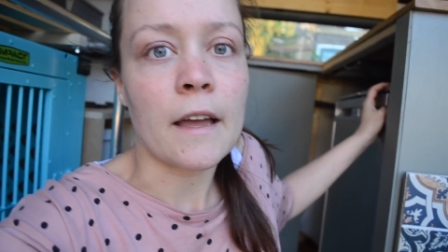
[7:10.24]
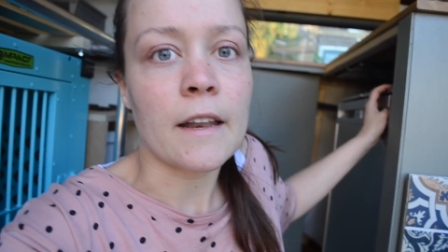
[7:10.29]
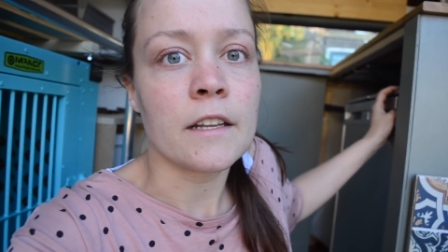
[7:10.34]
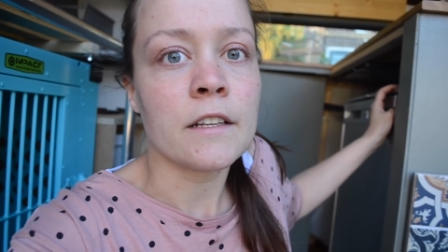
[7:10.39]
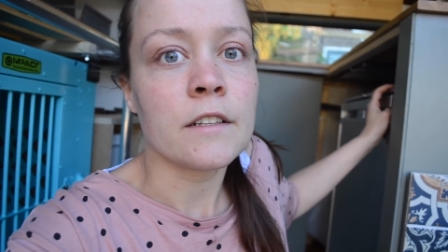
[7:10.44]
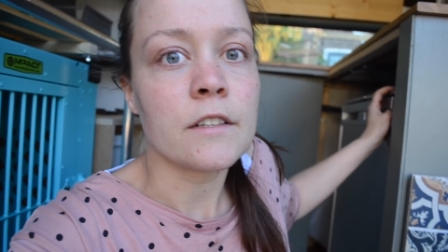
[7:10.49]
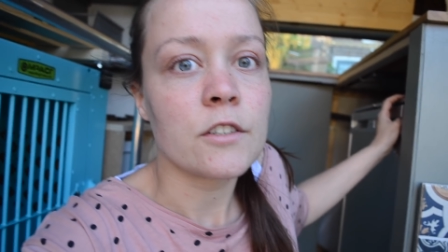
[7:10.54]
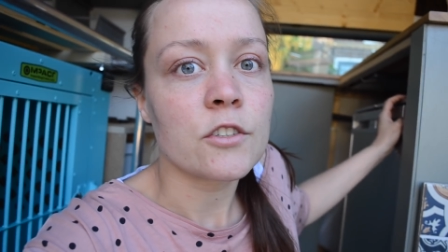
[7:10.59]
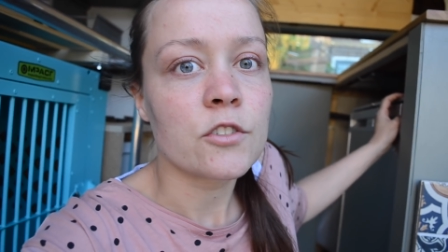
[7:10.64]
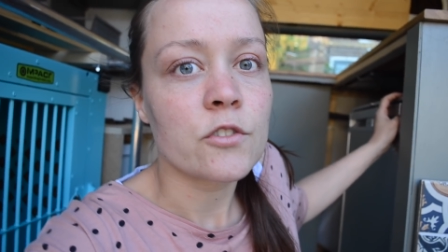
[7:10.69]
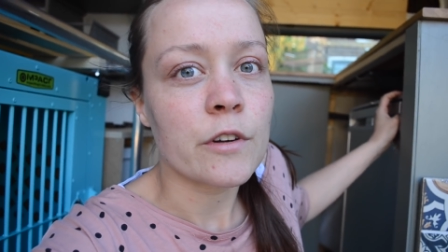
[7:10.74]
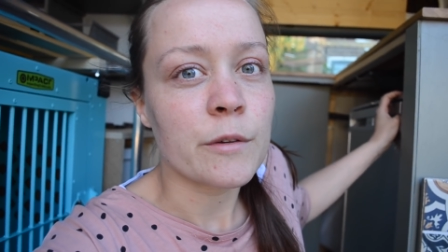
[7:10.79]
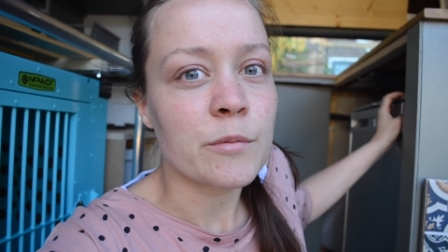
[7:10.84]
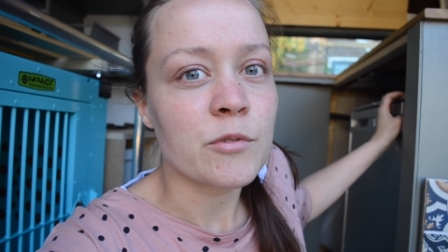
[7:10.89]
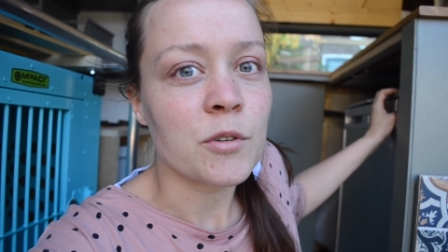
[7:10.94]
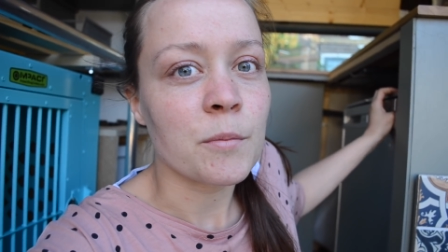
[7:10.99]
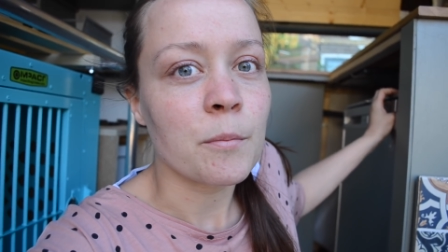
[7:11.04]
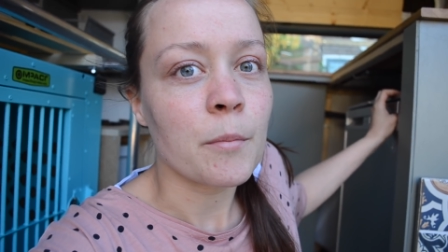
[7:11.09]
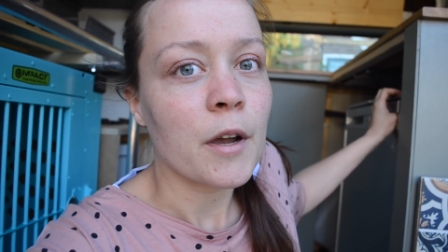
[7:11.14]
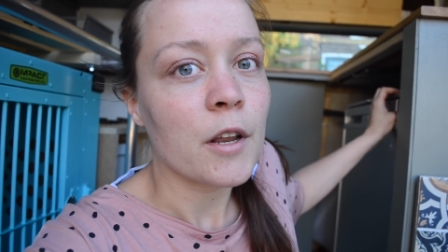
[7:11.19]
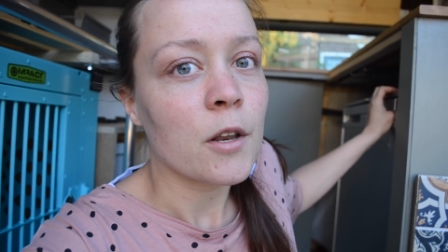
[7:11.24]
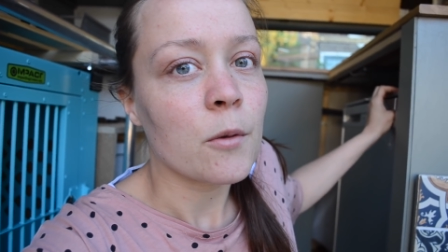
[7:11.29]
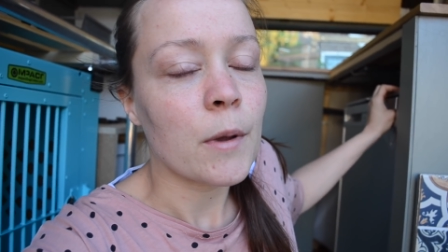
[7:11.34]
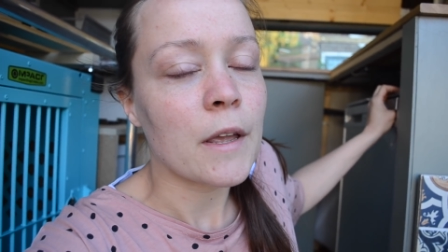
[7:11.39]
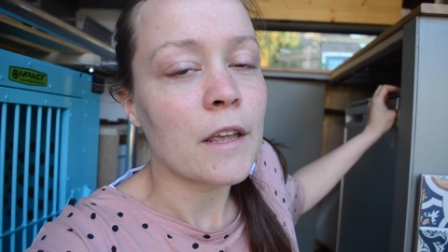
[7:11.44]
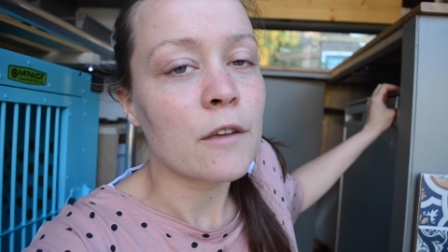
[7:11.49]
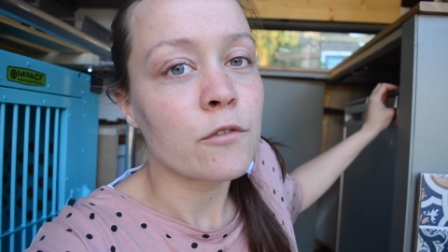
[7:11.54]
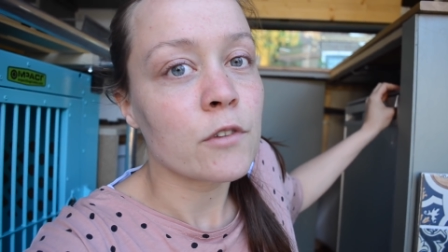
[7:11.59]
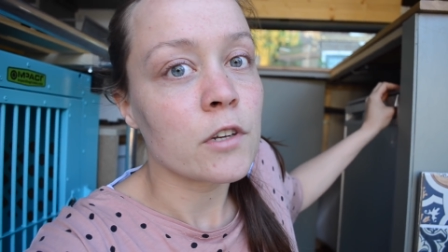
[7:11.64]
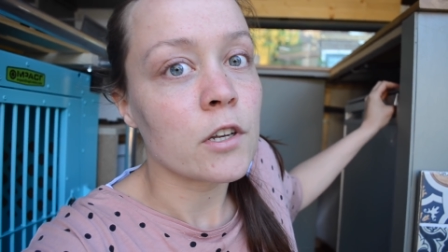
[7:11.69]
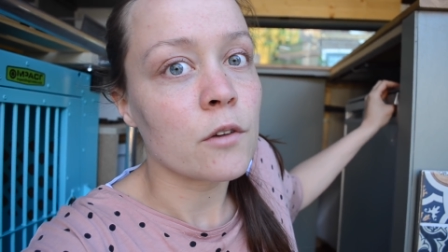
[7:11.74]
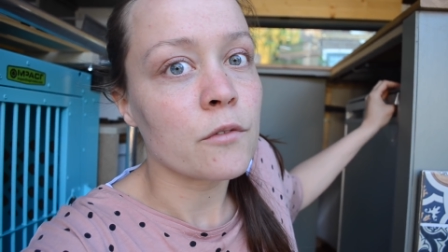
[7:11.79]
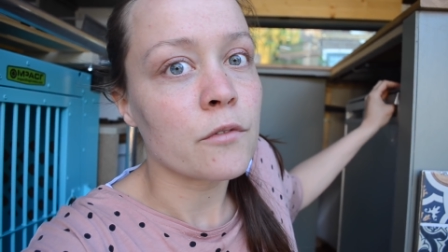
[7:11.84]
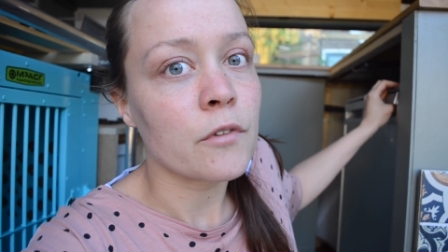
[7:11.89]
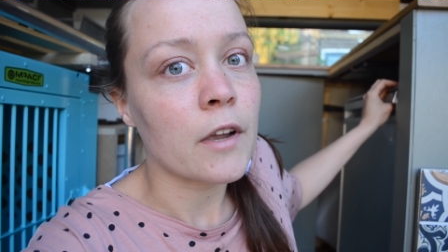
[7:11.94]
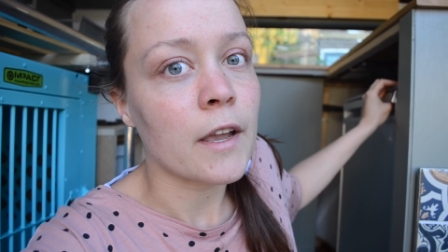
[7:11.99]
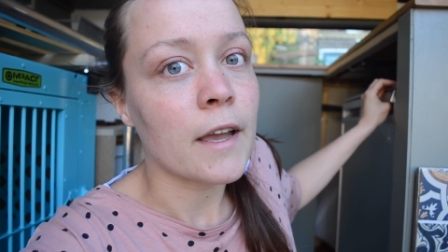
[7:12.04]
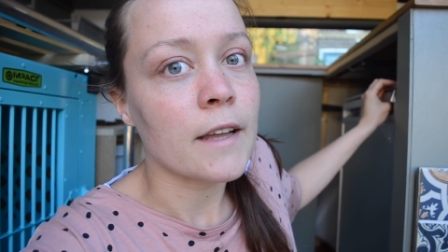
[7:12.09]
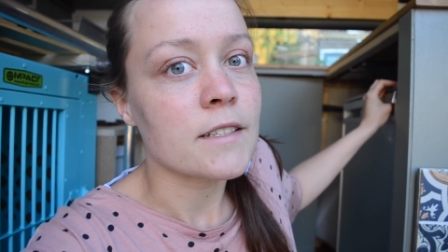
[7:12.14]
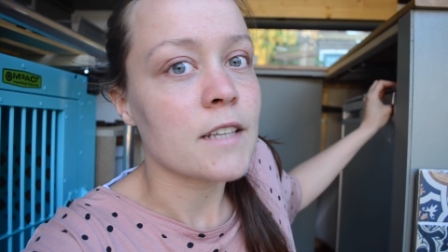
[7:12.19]
that in the description, by the way, if we don't
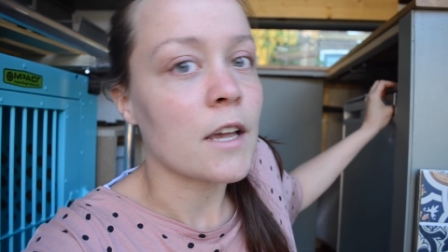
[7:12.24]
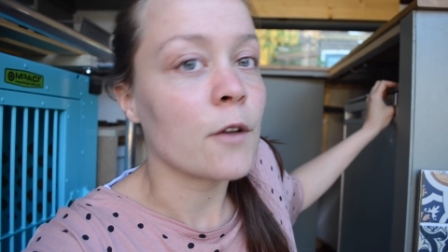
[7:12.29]
forget.